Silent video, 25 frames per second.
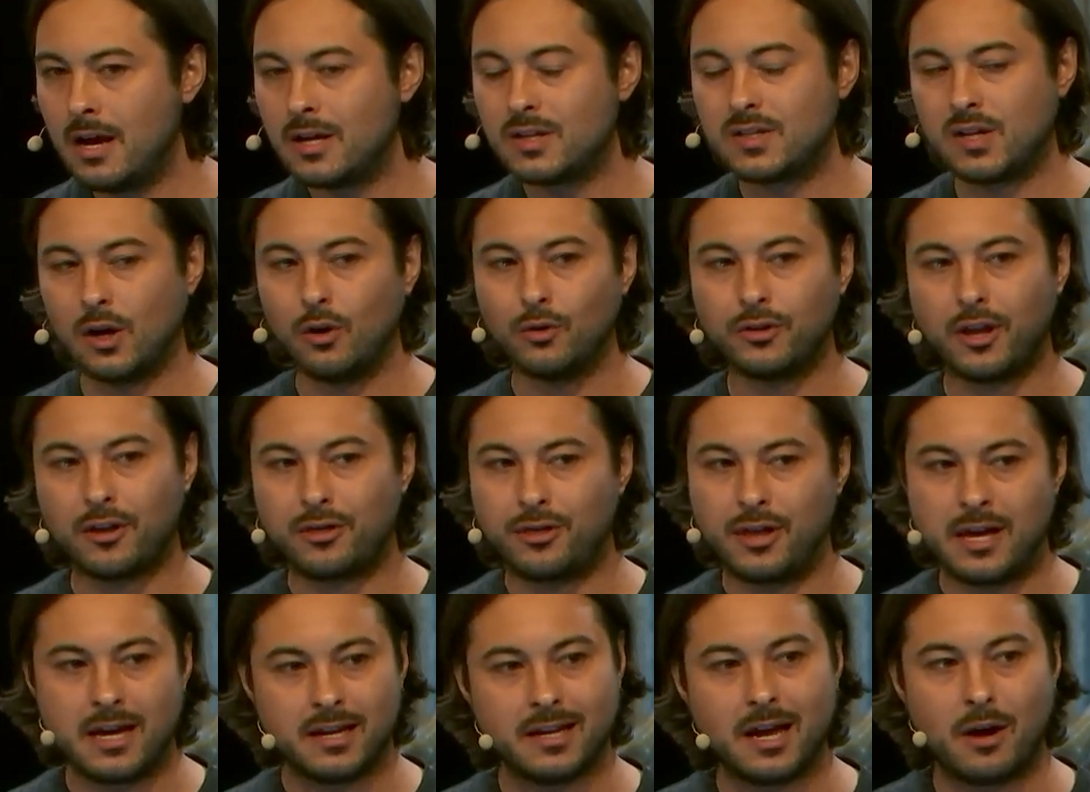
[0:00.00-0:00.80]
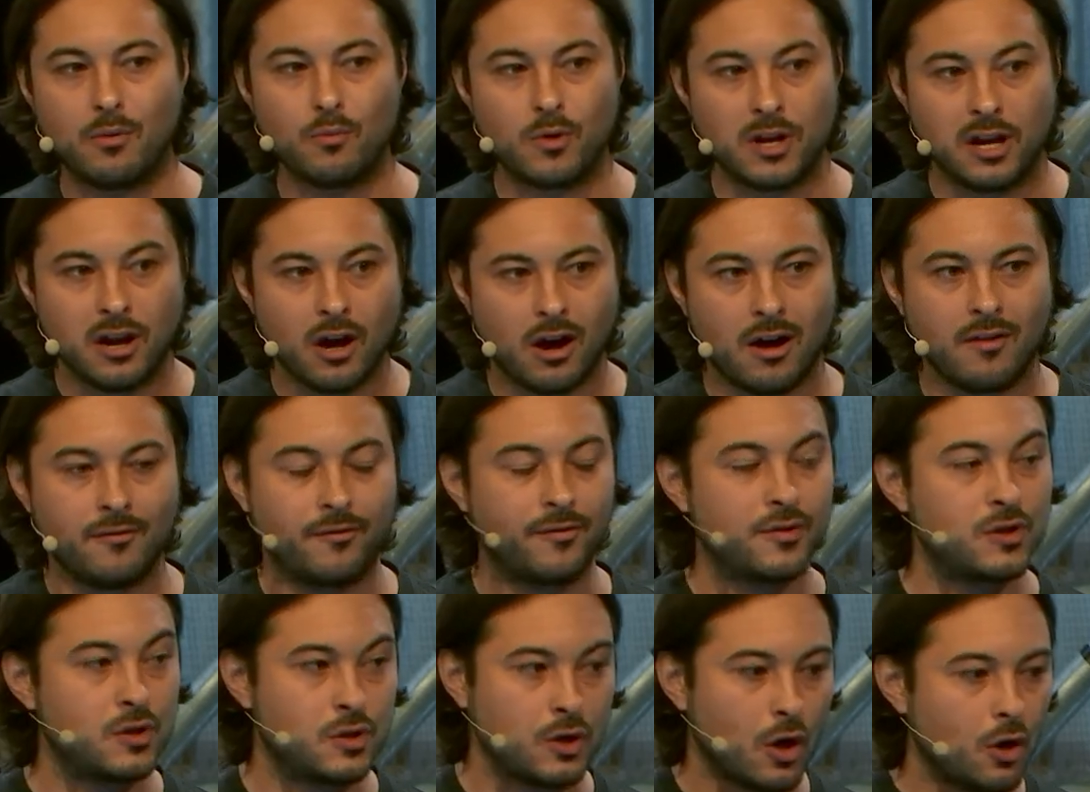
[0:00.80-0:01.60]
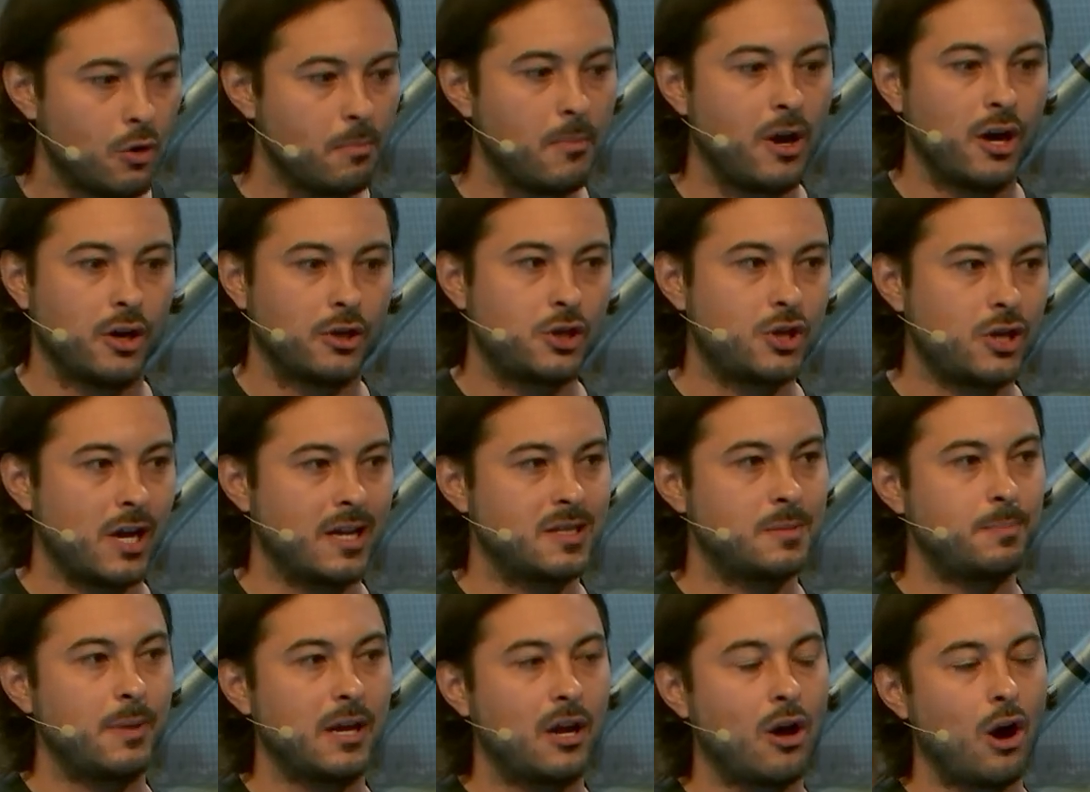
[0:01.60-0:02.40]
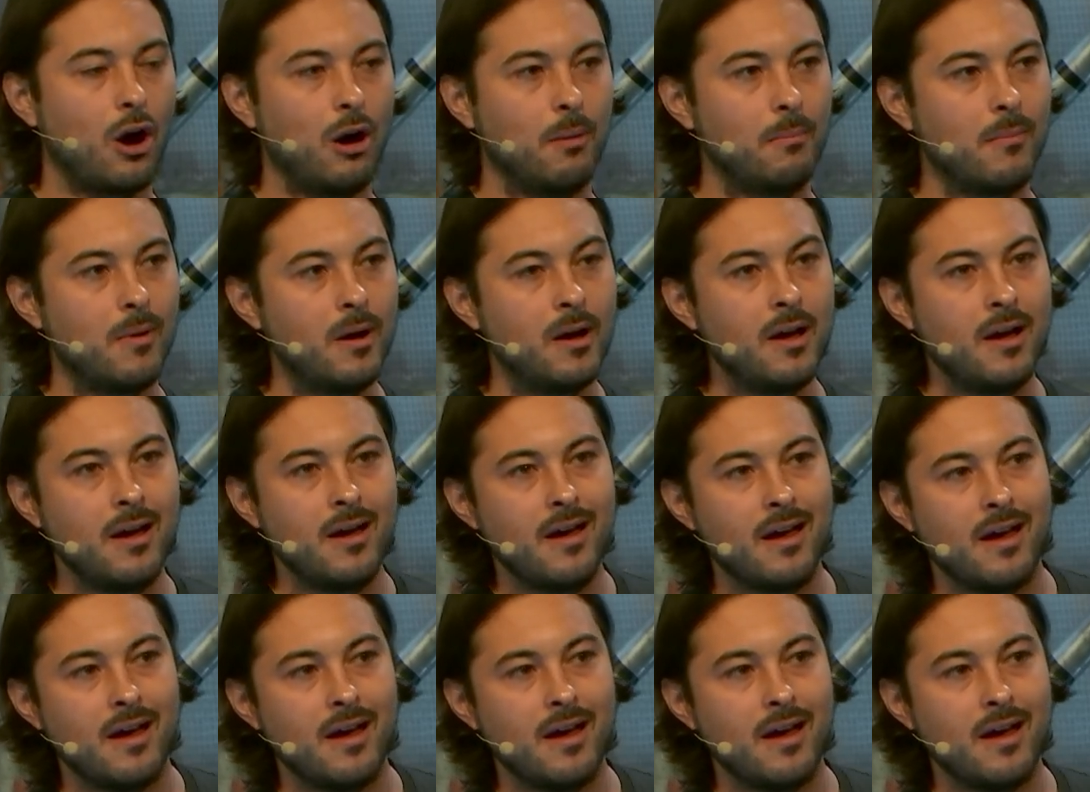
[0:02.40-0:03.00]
So the thing that we love so much has become